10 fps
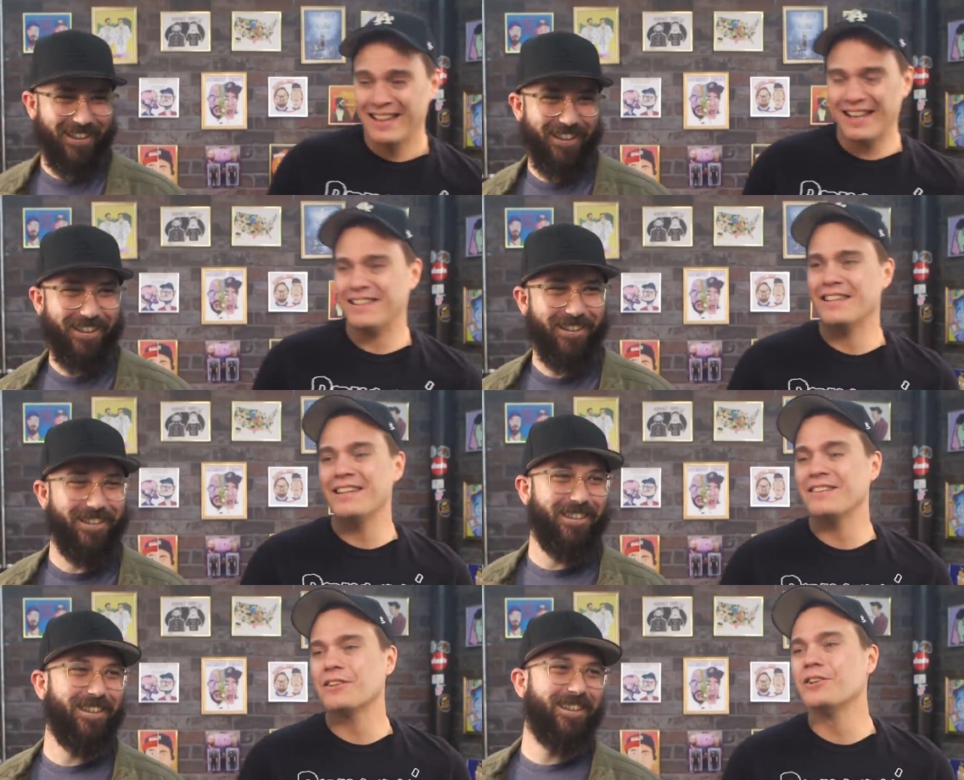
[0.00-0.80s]
Speaker 1: That,
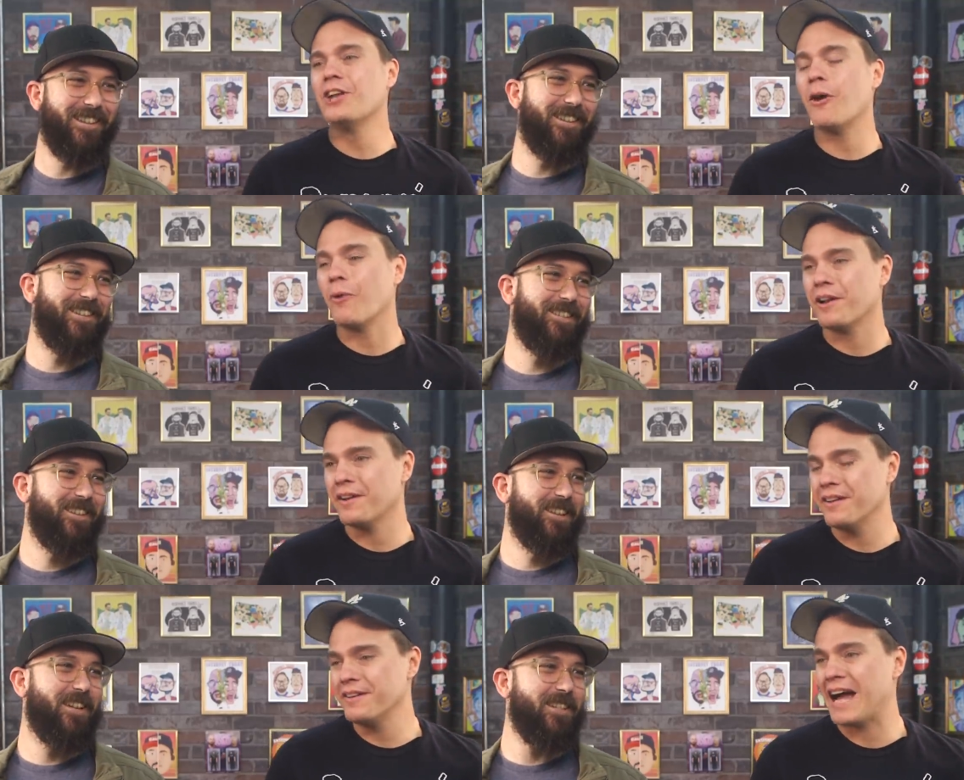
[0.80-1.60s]
no
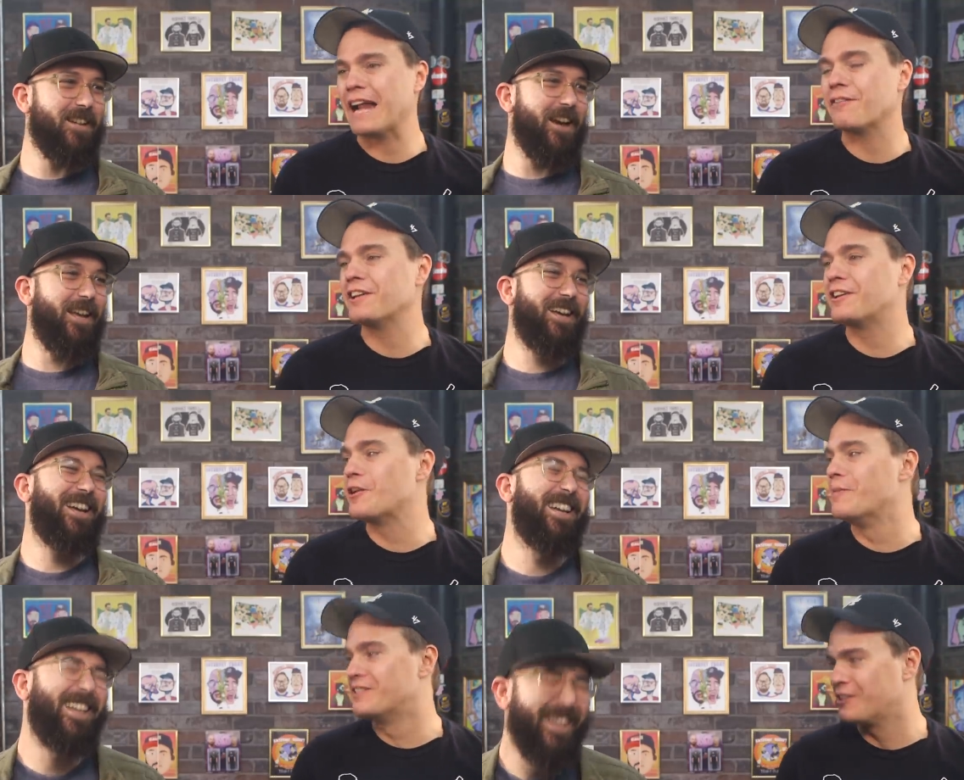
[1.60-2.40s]
one, not got, even
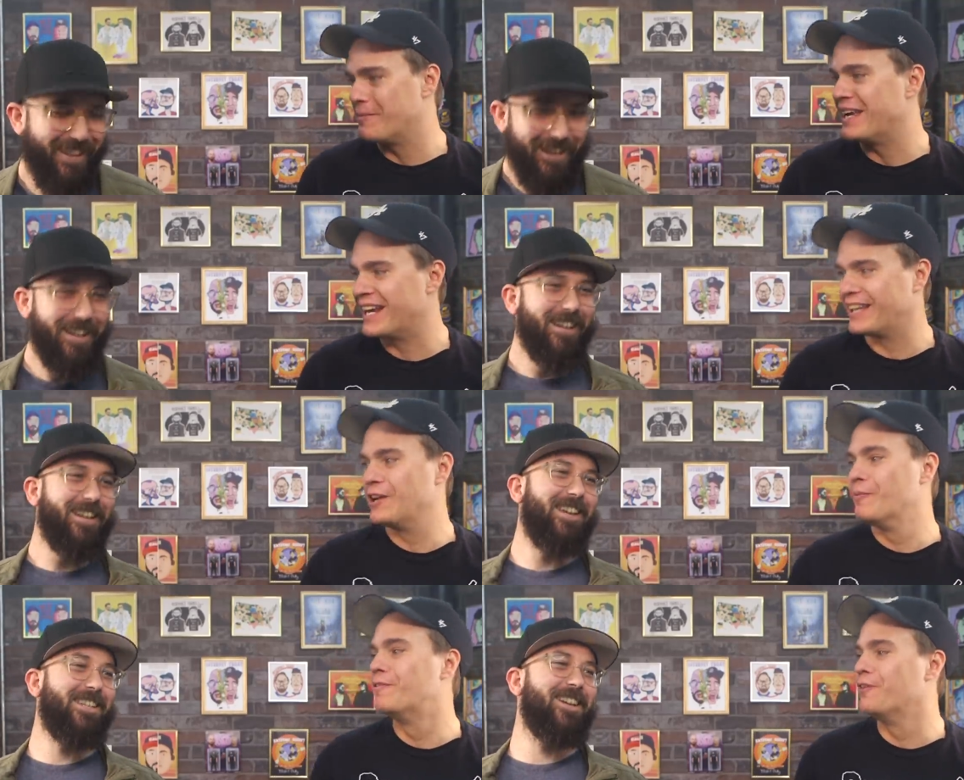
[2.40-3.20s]
humans, should be eating
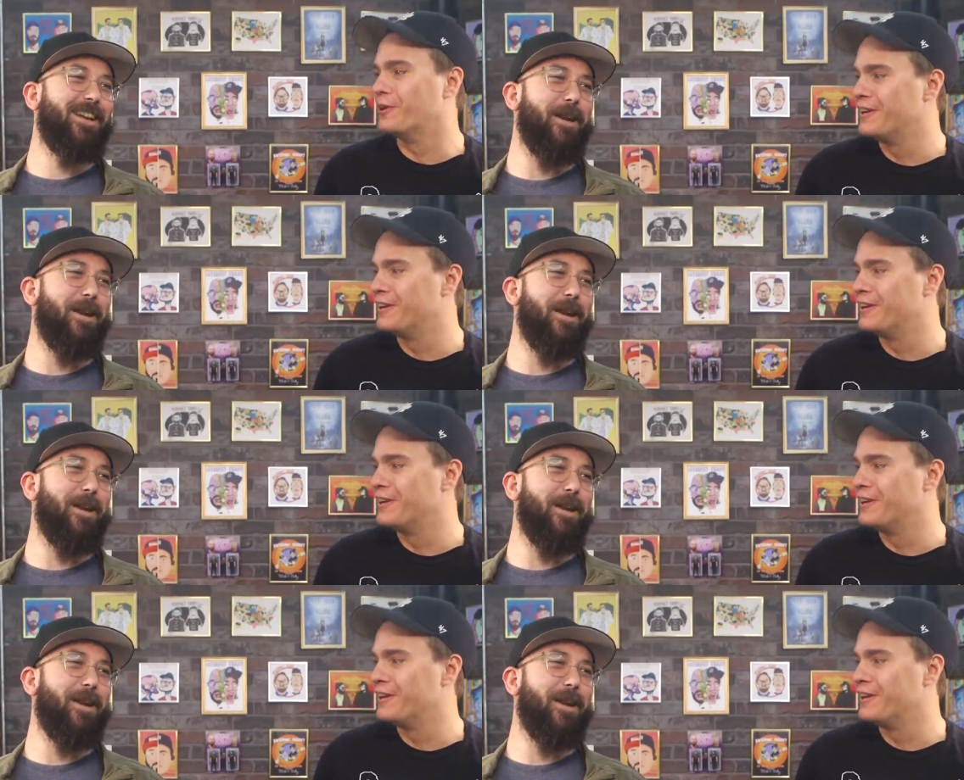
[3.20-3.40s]
human. He's food. gonna